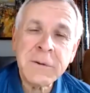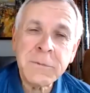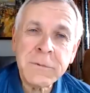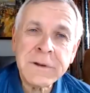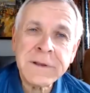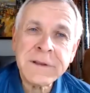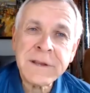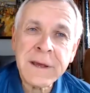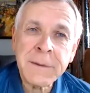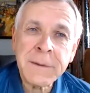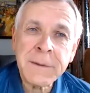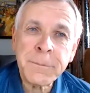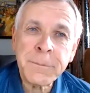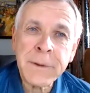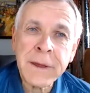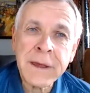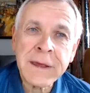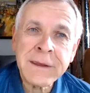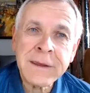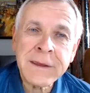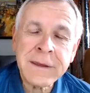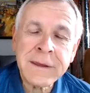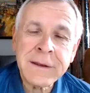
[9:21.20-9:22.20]
with that
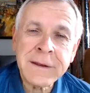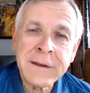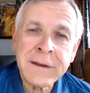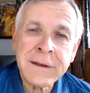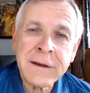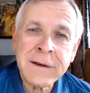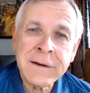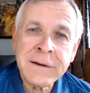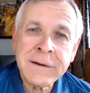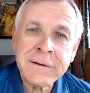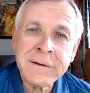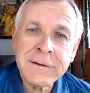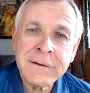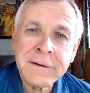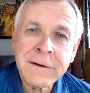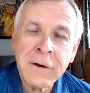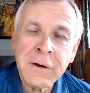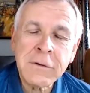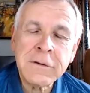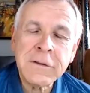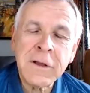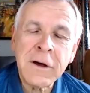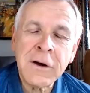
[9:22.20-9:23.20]
back in
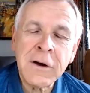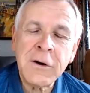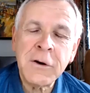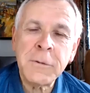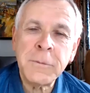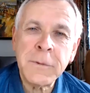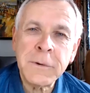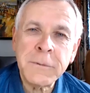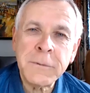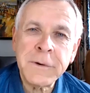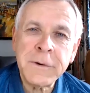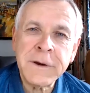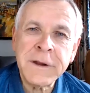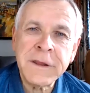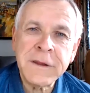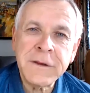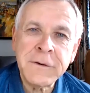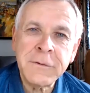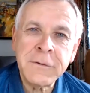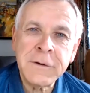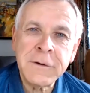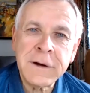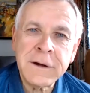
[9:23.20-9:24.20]
Oklahoma. Why don't
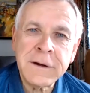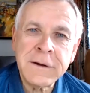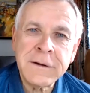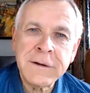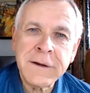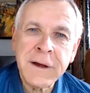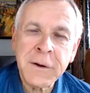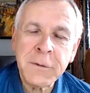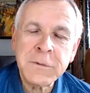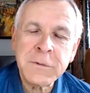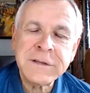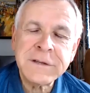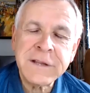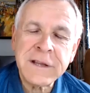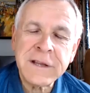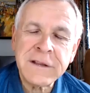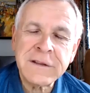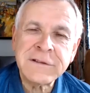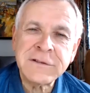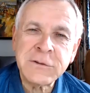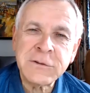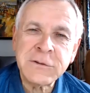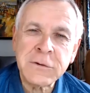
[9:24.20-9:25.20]
you, I always tell
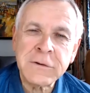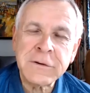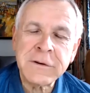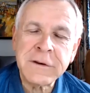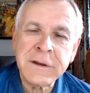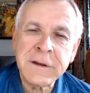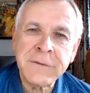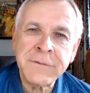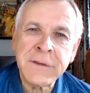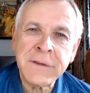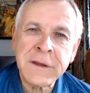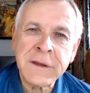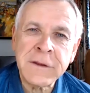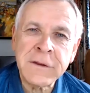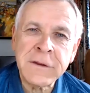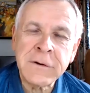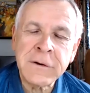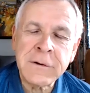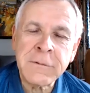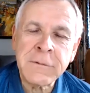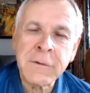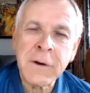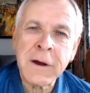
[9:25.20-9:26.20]
the story of that
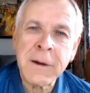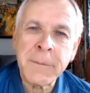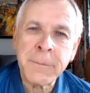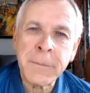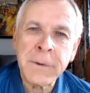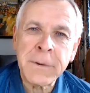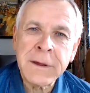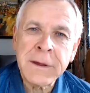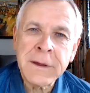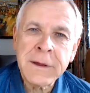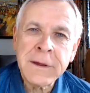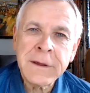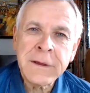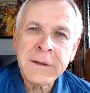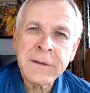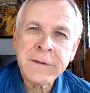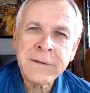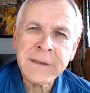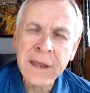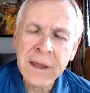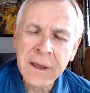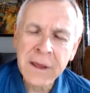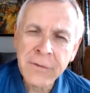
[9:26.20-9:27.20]
you grew up
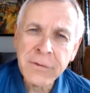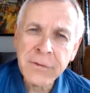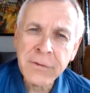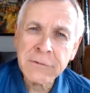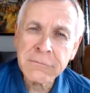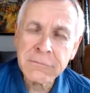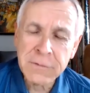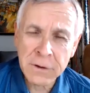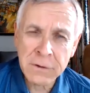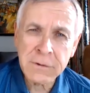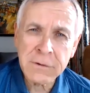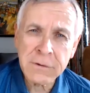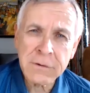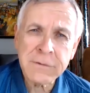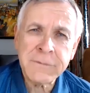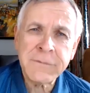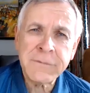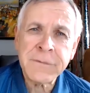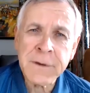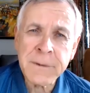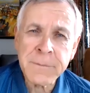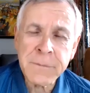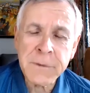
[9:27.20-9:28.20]
down the road
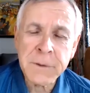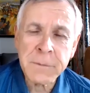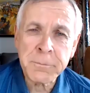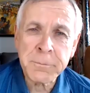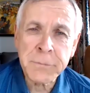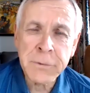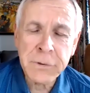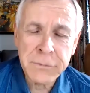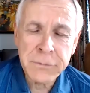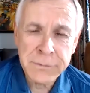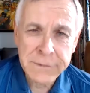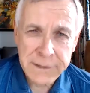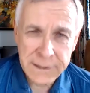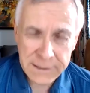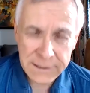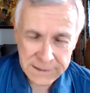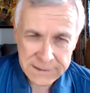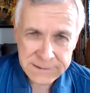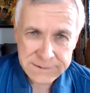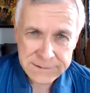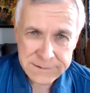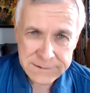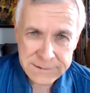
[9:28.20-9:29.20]
from the
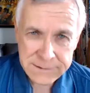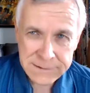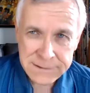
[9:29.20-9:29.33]
boondocks.